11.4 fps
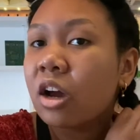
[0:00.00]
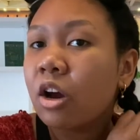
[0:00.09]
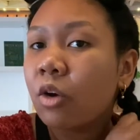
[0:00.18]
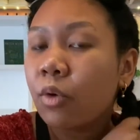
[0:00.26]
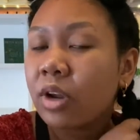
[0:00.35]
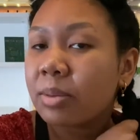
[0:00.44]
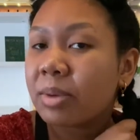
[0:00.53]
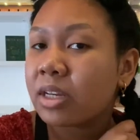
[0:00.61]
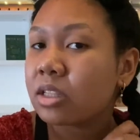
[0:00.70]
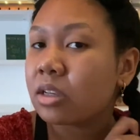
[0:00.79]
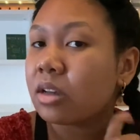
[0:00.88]
one of my
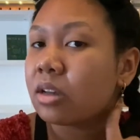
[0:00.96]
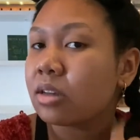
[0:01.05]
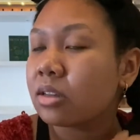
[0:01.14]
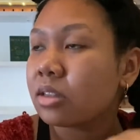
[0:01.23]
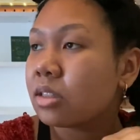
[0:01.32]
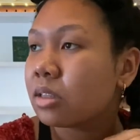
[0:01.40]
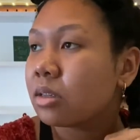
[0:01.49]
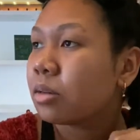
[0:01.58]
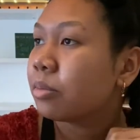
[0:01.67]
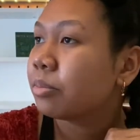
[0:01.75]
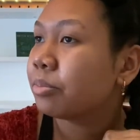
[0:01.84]
songs,
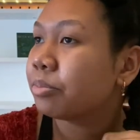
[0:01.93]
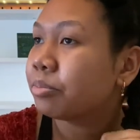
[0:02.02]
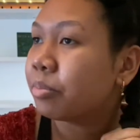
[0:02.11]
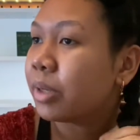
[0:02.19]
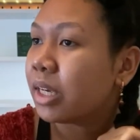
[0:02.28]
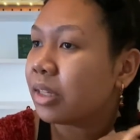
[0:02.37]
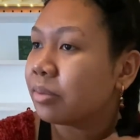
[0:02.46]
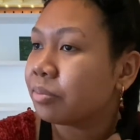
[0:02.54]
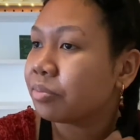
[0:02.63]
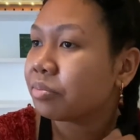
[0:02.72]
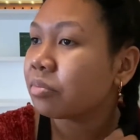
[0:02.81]
but
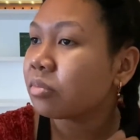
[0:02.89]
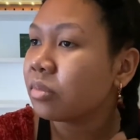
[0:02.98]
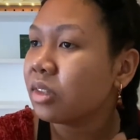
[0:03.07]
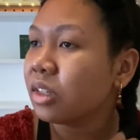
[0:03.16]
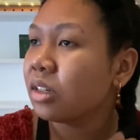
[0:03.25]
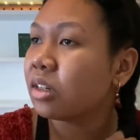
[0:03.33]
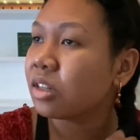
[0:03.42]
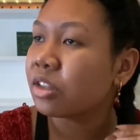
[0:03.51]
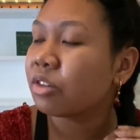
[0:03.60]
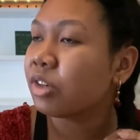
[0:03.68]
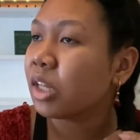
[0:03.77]

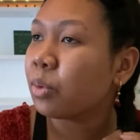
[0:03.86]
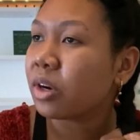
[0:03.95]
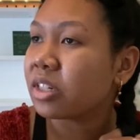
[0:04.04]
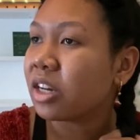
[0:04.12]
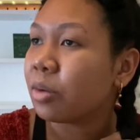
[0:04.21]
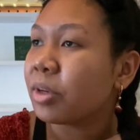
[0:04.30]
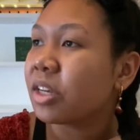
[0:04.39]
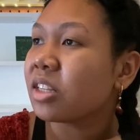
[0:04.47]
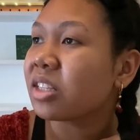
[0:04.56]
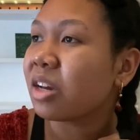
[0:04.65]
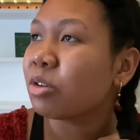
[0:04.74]
nothing really worked out
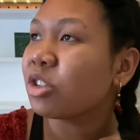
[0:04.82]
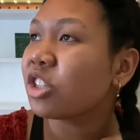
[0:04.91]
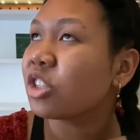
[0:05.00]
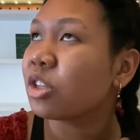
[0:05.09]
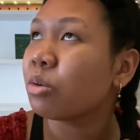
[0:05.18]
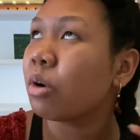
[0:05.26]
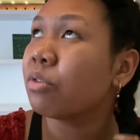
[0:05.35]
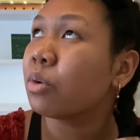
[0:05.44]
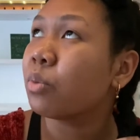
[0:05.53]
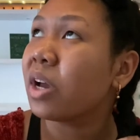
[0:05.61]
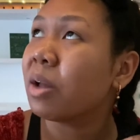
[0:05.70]
because I was just so
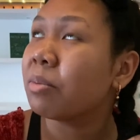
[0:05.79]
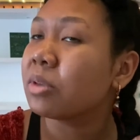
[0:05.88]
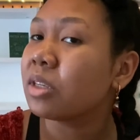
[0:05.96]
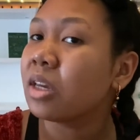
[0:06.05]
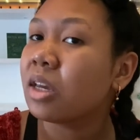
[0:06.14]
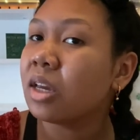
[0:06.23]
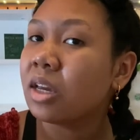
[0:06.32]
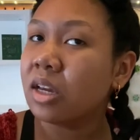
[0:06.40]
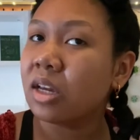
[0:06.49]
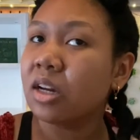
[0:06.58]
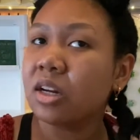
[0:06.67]
overwhelmed
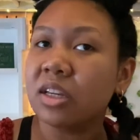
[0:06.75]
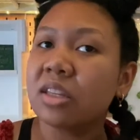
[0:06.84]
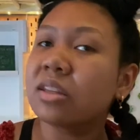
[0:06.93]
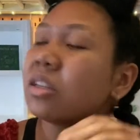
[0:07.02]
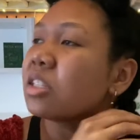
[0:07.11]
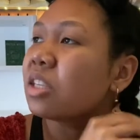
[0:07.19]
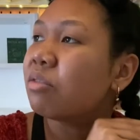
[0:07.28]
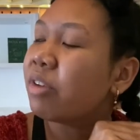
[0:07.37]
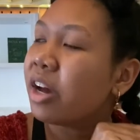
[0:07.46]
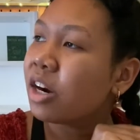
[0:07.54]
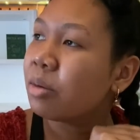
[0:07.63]
in this
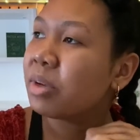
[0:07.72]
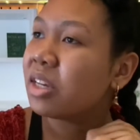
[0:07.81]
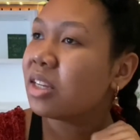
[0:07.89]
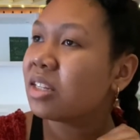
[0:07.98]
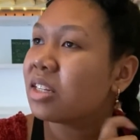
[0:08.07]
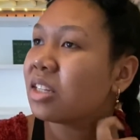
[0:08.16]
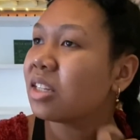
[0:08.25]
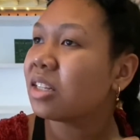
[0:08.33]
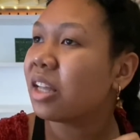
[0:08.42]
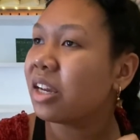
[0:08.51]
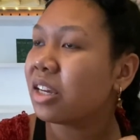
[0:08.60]
environment.
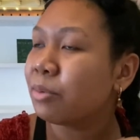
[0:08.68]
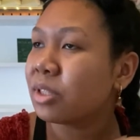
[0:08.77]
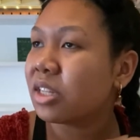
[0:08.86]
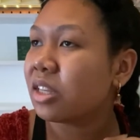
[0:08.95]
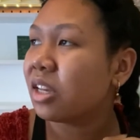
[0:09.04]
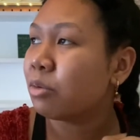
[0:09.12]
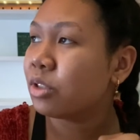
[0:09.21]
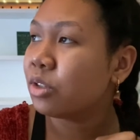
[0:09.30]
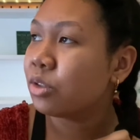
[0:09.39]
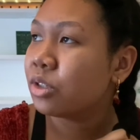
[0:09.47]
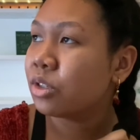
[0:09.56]
Like, it was nothing I was
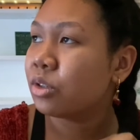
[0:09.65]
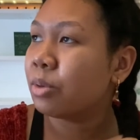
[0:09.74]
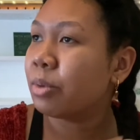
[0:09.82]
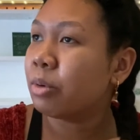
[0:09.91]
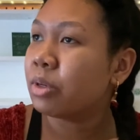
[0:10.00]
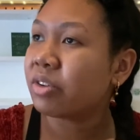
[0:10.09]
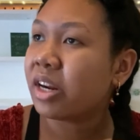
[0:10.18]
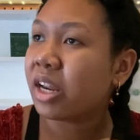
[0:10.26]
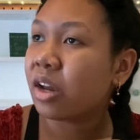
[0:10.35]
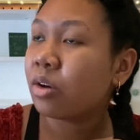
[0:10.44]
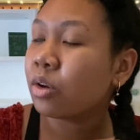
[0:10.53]
used to. I'm always writing
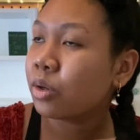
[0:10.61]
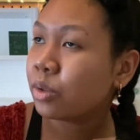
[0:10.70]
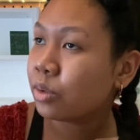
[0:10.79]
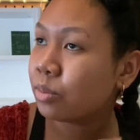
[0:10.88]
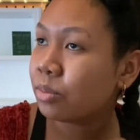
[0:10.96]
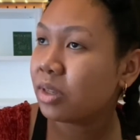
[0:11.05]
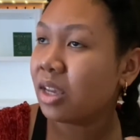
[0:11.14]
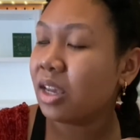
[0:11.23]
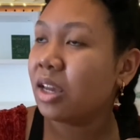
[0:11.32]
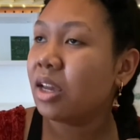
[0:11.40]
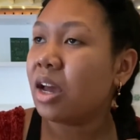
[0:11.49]
at home.
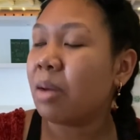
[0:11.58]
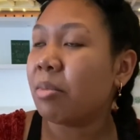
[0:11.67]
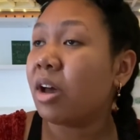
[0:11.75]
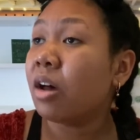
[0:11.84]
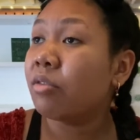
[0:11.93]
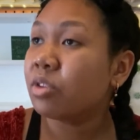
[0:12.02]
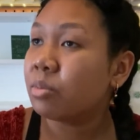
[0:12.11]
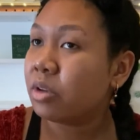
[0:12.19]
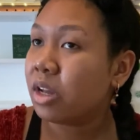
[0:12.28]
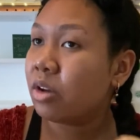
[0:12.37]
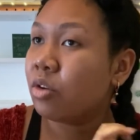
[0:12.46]
I'm
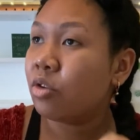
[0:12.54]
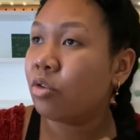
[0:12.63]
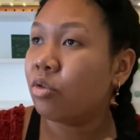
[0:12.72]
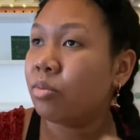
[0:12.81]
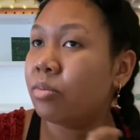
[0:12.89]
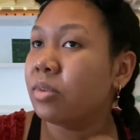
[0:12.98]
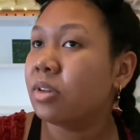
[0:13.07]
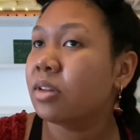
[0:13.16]
comfortable at home.